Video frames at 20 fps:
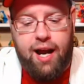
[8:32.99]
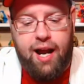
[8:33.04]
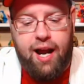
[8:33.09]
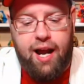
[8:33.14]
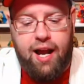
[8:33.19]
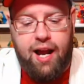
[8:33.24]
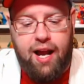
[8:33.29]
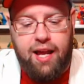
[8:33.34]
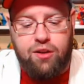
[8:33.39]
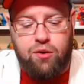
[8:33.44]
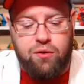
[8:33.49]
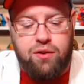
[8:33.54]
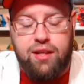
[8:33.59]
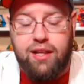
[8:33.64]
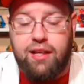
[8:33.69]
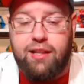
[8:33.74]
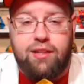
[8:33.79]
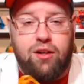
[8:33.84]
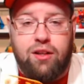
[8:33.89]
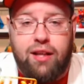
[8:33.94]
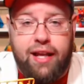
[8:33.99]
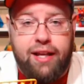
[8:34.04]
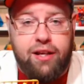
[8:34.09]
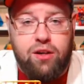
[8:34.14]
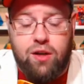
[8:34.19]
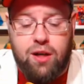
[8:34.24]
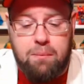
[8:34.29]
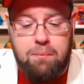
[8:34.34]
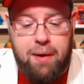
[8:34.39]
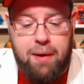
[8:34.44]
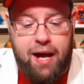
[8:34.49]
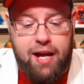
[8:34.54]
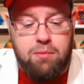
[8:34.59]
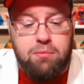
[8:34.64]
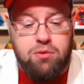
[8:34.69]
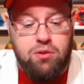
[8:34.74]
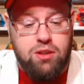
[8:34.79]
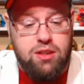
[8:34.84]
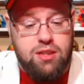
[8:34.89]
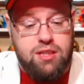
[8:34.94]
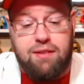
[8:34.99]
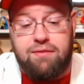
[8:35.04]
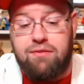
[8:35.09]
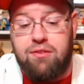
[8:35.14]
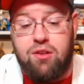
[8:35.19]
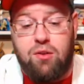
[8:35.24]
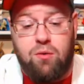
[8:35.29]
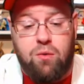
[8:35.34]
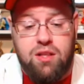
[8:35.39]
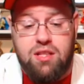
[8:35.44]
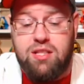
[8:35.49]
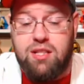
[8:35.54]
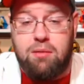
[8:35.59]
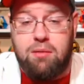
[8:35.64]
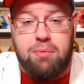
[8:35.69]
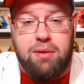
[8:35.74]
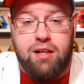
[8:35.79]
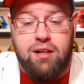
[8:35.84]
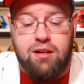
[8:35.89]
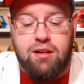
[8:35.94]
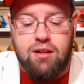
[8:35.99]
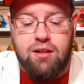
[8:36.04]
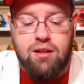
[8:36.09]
I don't think they're Lego compatible, except for the ones up here.